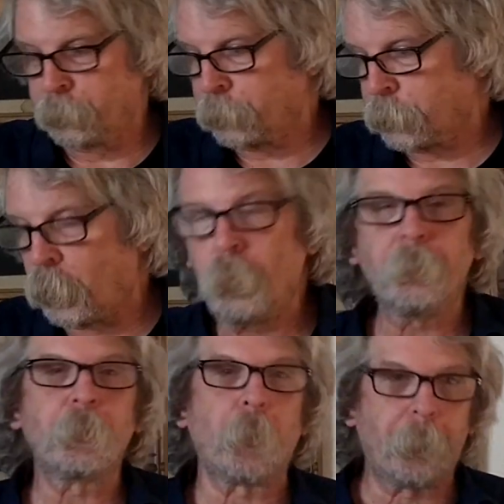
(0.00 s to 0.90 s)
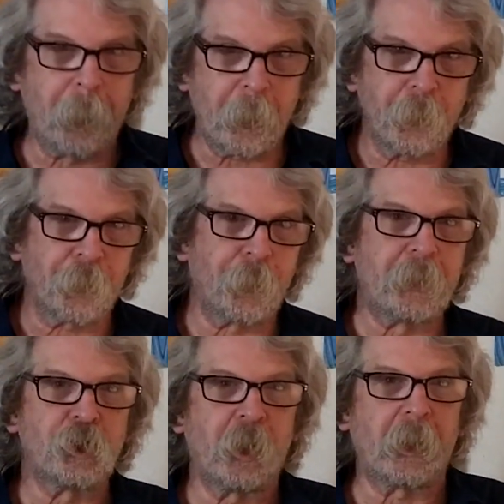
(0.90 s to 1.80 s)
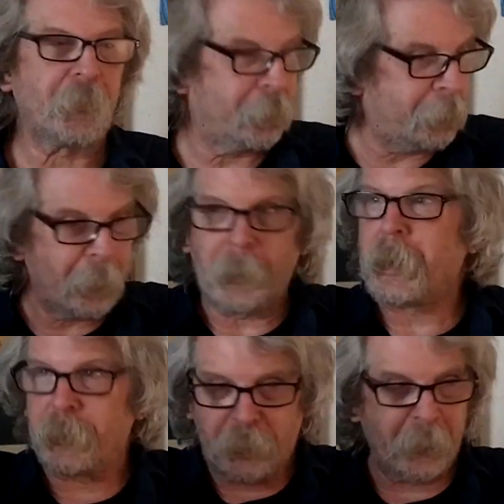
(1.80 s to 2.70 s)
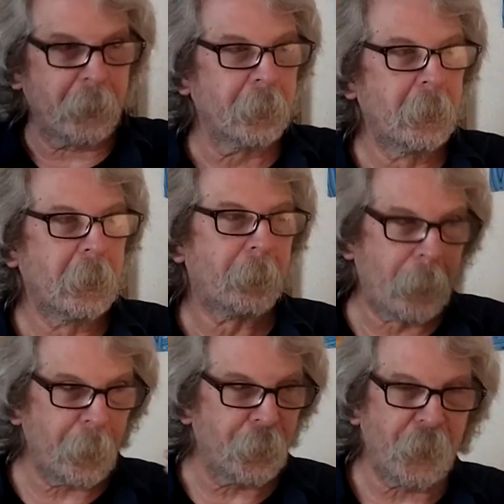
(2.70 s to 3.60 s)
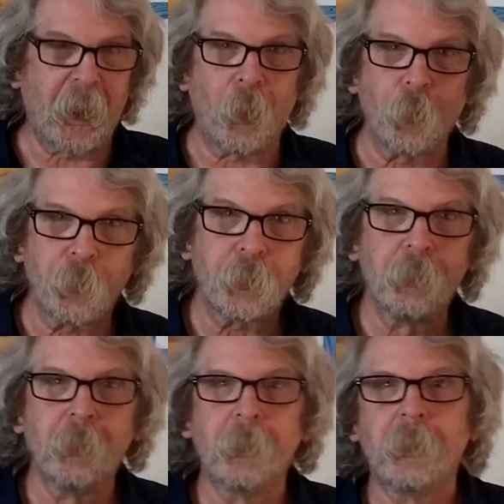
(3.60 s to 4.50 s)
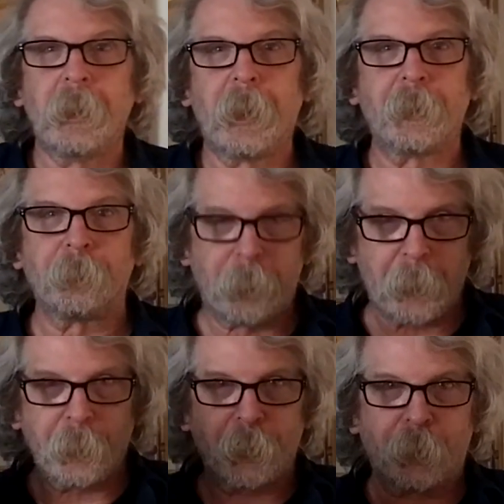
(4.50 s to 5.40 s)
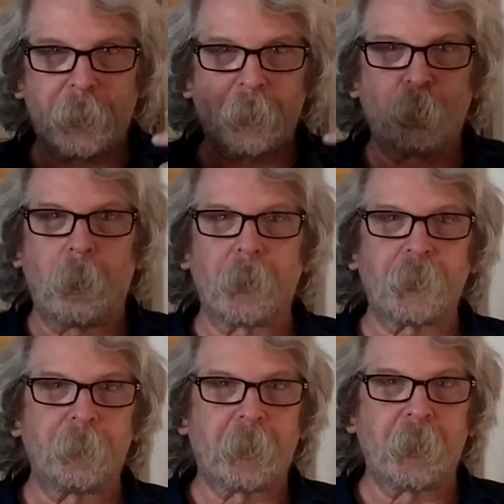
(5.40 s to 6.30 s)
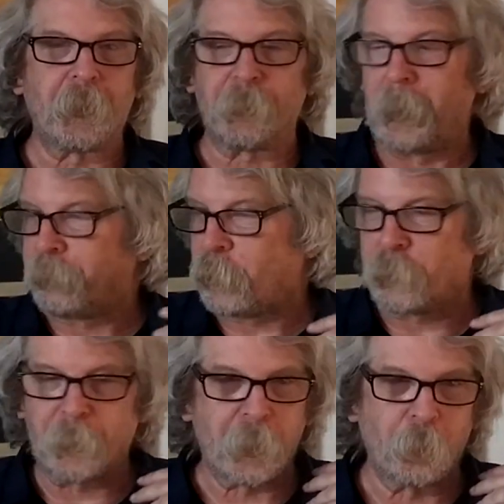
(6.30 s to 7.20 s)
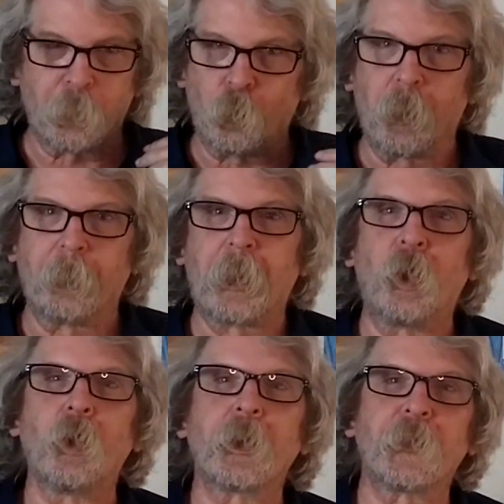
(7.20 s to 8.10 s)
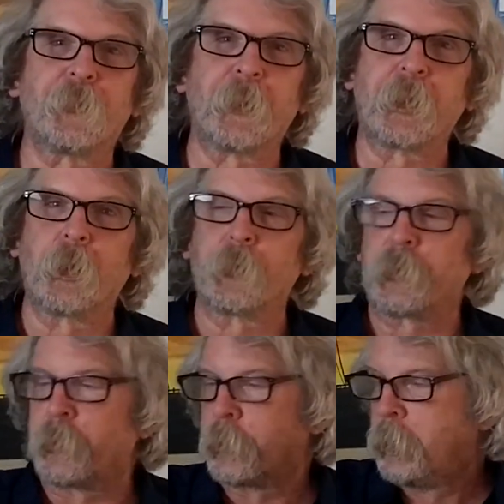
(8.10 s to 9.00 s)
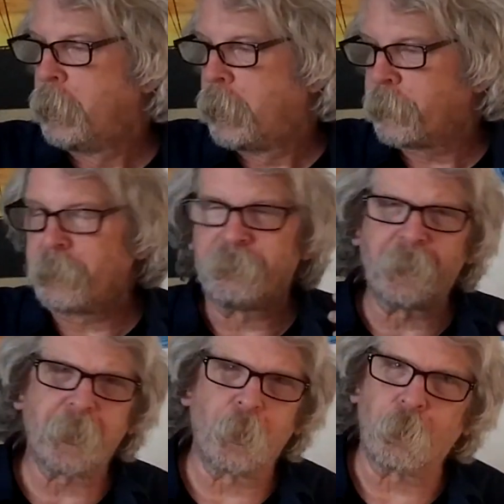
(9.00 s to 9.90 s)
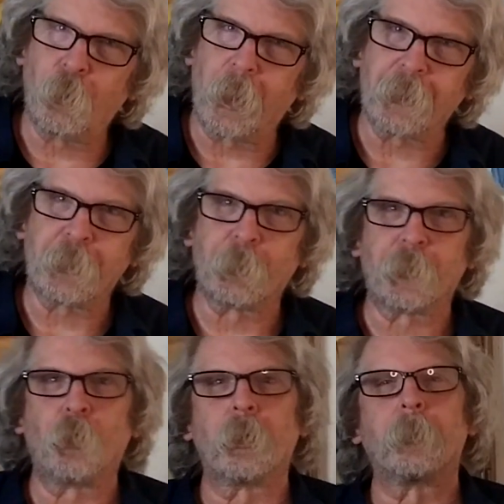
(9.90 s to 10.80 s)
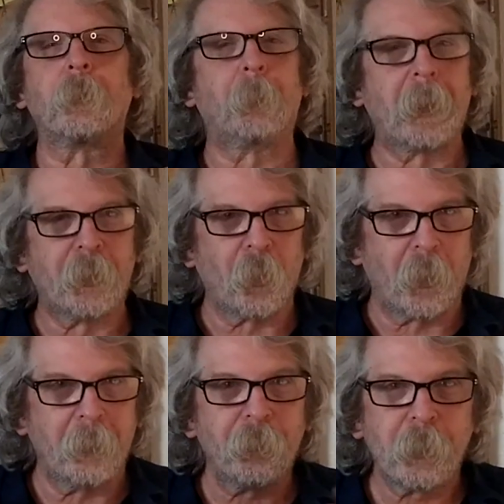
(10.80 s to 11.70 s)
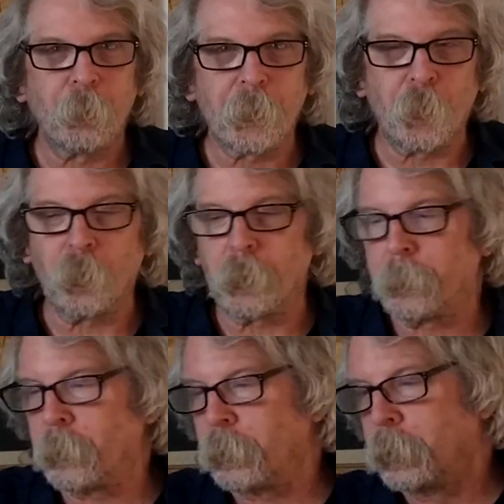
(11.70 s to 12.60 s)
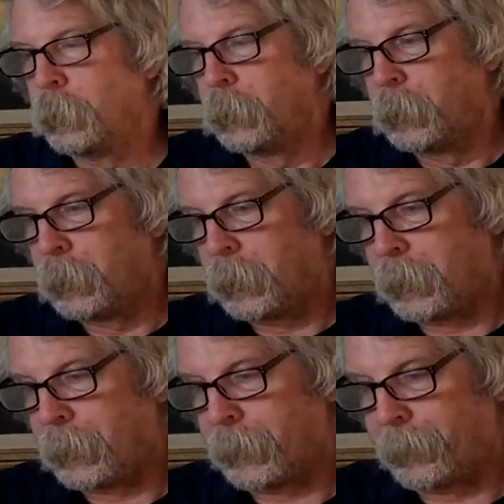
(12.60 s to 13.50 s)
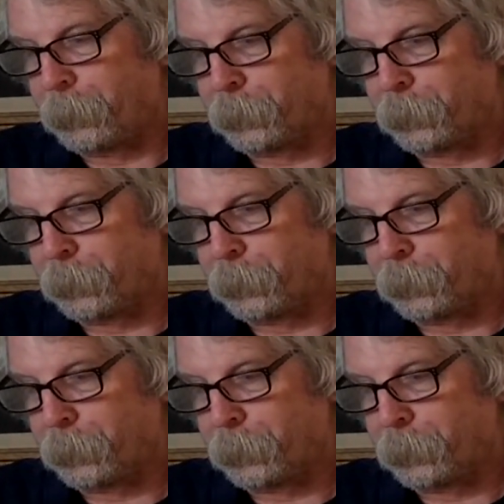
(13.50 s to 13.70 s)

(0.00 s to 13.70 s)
hopefully with better screenshots and better editing, better sound, and better screen quality because my first video was one of my earliest videos and the video quality was horrible. My delivery was horrible. Um,